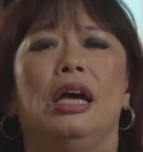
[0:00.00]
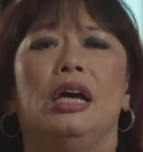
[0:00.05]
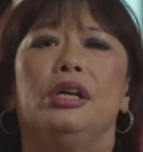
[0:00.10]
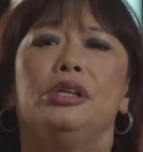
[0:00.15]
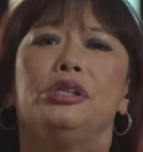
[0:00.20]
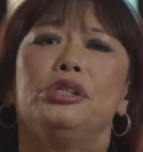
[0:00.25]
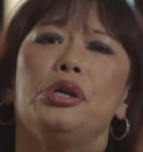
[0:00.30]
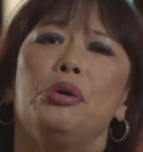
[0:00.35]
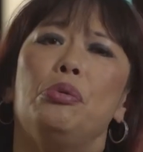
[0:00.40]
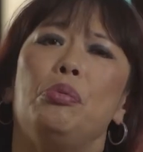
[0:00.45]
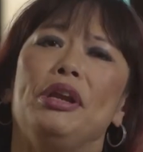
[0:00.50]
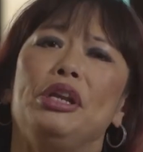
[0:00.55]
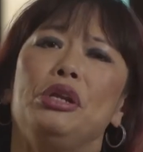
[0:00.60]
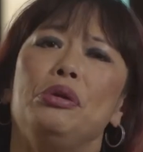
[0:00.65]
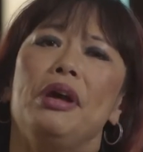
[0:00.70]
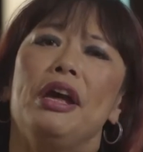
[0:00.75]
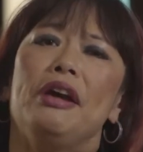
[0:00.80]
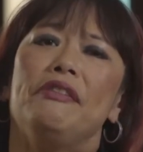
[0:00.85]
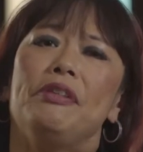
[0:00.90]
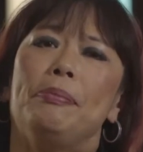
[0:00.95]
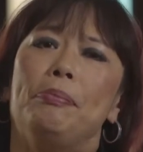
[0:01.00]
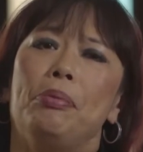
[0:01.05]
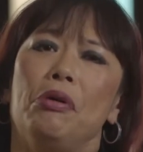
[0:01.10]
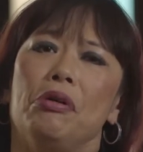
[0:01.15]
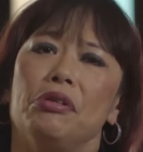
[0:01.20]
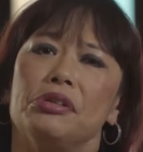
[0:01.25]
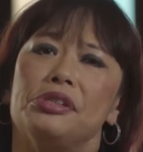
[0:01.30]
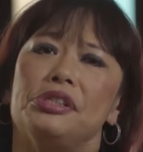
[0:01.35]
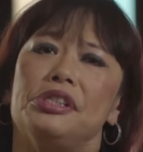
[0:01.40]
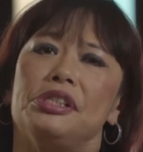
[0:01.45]
So when you have a
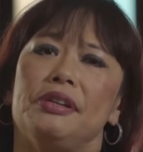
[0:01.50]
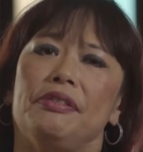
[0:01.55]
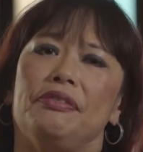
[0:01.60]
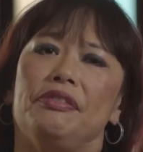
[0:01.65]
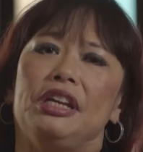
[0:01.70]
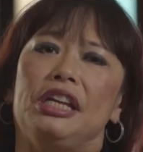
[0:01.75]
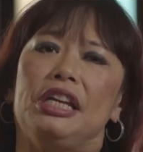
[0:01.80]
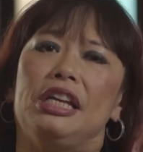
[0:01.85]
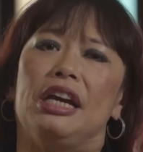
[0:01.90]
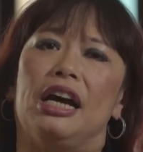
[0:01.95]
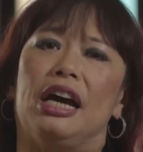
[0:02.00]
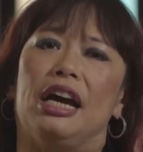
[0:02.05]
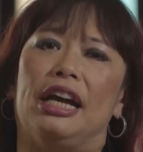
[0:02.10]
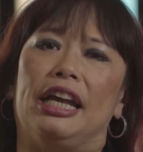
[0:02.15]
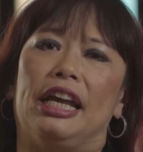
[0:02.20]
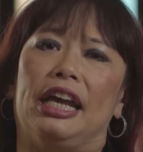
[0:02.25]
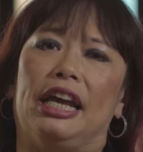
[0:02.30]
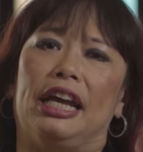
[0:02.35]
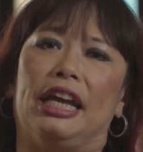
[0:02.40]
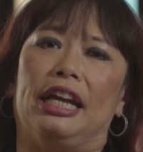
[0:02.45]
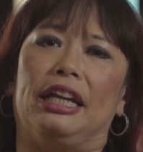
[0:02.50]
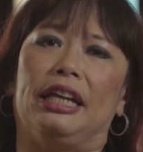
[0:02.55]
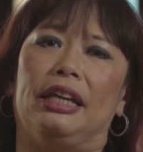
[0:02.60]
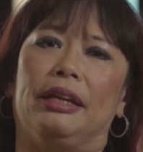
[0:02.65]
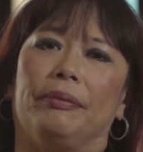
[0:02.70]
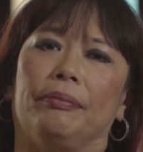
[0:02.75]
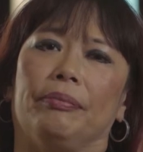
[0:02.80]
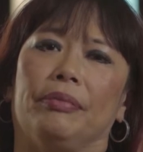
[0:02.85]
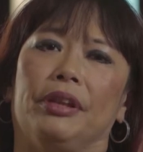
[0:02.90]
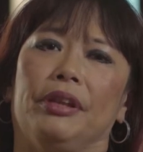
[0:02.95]
positive EIA,
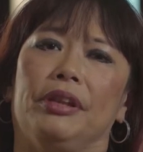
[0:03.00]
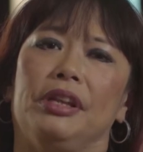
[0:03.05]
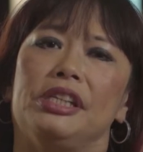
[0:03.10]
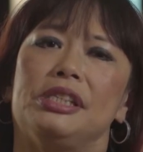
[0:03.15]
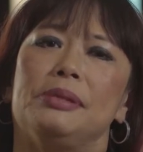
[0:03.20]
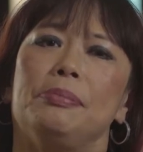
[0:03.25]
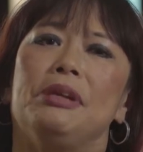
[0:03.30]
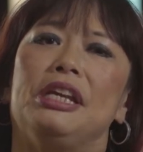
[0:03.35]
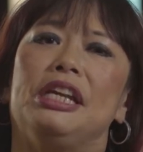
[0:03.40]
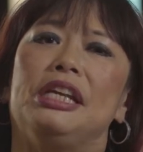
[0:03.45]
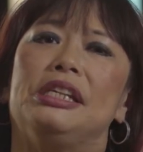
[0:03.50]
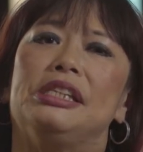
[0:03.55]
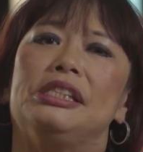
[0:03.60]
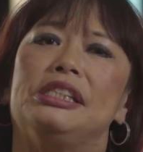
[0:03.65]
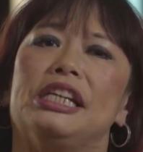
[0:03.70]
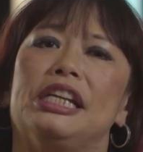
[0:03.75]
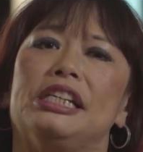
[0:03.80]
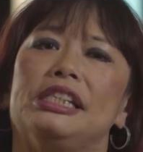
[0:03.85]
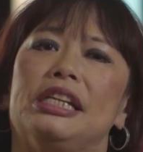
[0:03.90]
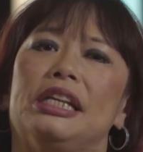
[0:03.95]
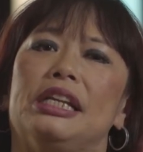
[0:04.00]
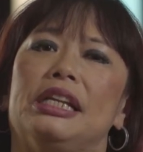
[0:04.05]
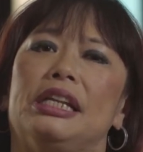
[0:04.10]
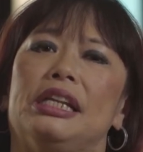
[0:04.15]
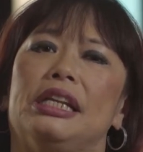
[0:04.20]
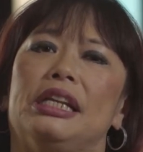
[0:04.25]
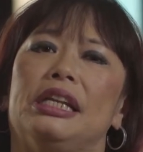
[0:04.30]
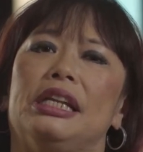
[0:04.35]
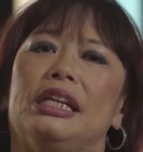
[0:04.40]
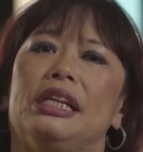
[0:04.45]
this means that
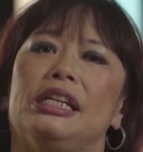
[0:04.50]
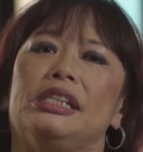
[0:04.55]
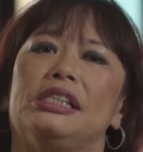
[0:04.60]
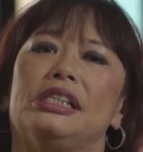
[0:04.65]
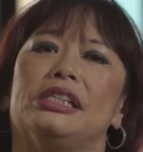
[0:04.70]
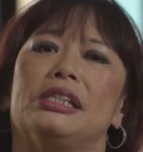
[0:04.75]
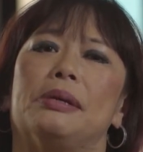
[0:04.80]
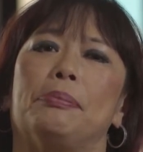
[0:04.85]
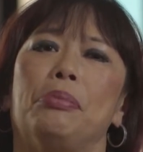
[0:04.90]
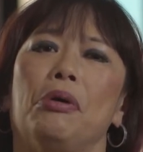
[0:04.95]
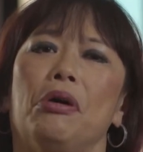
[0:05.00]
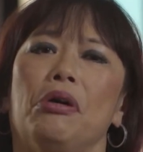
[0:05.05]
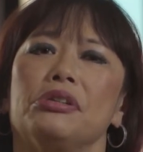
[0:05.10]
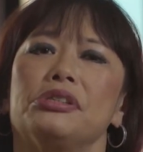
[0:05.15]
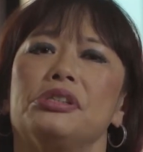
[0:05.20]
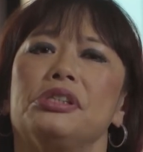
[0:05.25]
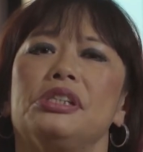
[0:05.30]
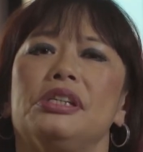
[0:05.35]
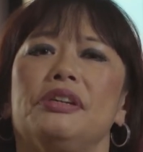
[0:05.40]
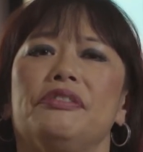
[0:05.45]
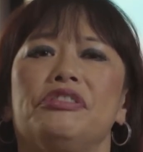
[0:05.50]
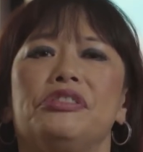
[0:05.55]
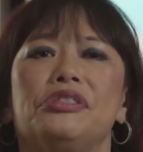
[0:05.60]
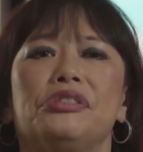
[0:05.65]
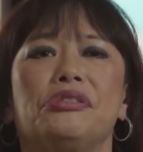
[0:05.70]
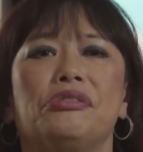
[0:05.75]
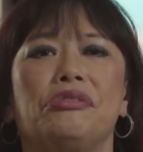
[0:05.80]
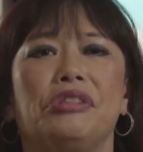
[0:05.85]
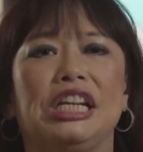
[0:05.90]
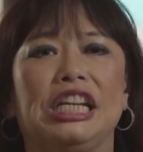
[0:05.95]
this is a positive
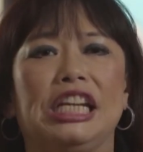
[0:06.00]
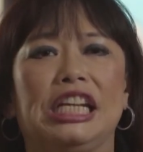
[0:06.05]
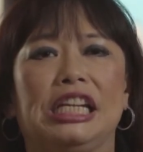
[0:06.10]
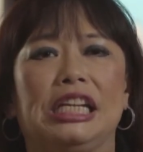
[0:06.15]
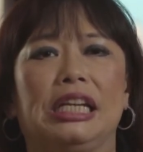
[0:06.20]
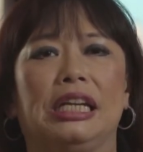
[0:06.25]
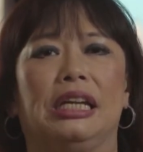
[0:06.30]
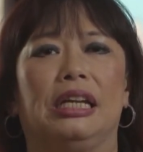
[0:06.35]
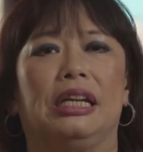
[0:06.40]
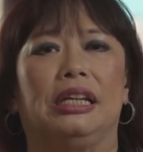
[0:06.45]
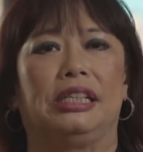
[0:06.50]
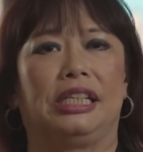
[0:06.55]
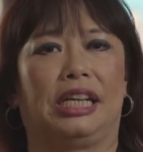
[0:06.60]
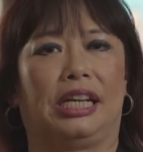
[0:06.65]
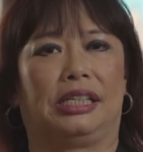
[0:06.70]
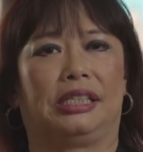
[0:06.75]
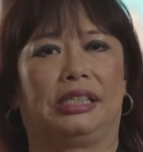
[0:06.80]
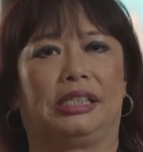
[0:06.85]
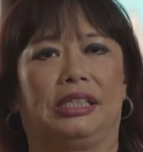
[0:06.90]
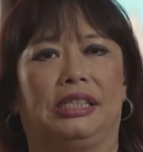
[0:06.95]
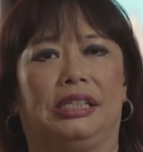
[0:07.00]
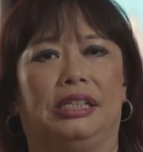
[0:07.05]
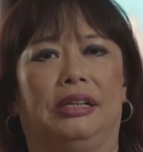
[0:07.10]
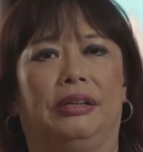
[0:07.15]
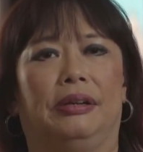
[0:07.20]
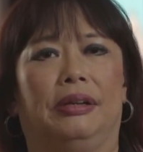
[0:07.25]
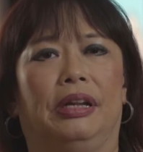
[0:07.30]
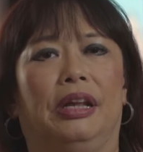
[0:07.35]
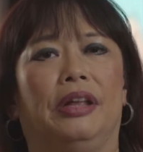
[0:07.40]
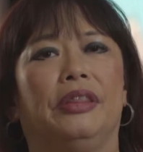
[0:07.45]
screening test
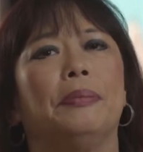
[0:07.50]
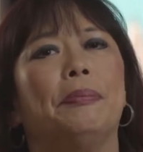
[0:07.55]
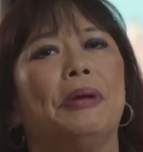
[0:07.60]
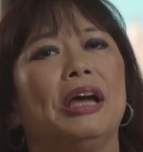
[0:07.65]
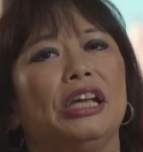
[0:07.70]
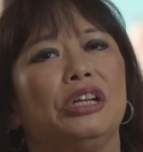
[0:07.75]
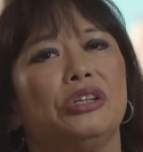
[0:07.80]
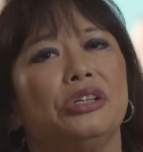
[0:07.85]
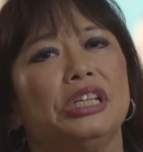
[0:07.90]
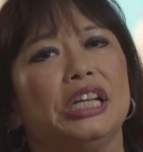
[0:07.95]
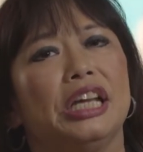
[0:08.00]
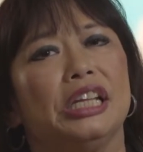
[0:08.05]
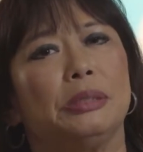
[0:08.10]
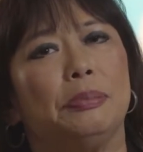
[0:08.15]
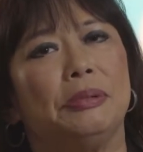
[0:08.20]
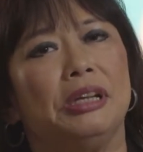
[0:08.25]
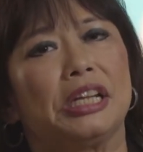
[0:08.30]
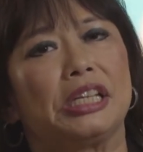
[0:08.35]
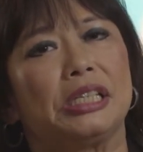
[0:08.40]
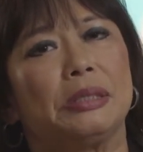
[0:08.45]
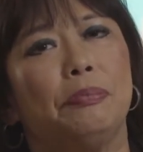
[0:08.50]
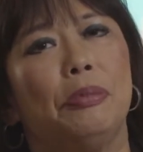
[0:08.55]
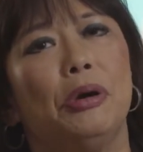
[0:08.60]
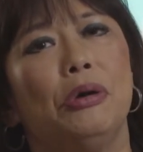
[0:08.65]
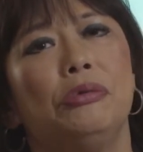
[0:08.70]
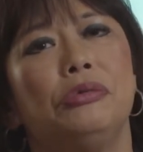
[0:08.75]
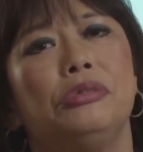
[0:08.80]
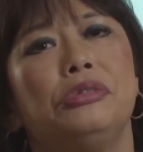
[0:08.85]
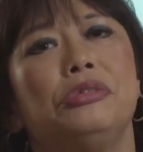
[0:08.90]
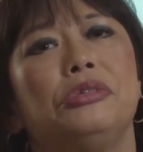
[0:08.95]
the patient has been
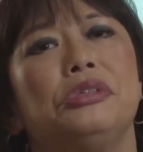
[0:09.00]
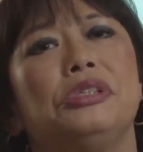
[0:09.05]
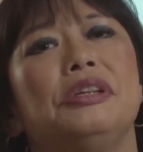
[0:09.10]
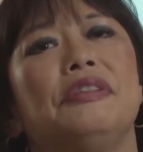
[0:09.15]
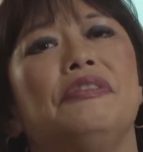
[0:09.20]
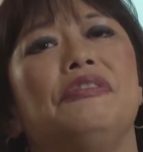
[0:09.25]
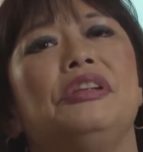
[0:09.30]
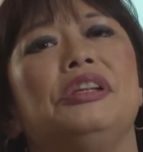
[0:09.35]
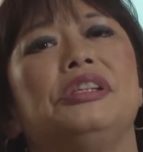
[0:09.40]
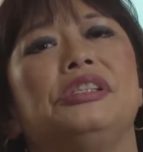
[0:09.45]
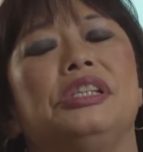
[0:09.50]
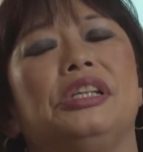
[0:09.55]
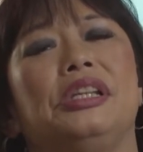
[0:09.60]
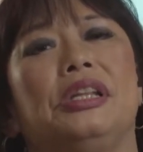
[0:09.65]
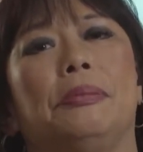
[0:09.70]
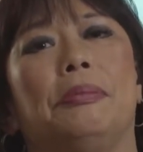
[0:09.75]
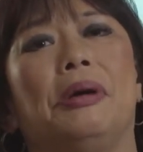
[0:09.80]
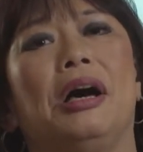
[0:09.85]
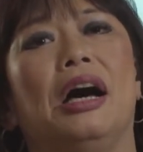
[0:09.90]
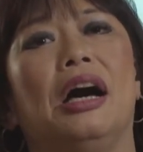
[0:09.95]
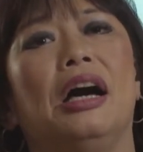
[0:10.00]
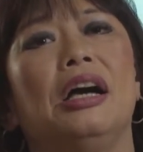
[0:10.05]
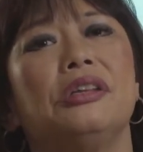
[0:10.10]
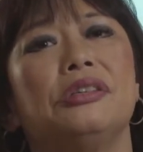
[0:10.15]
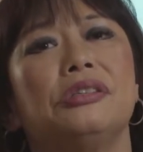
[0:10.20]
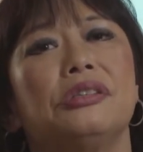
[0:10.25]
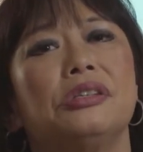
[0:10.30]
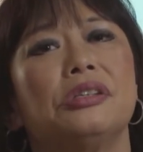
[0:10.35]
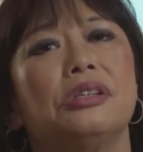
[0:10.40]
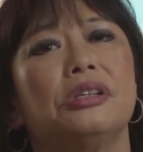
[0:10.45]
exposed to syphilis in the
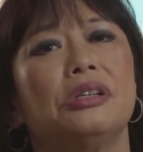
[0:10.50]
past,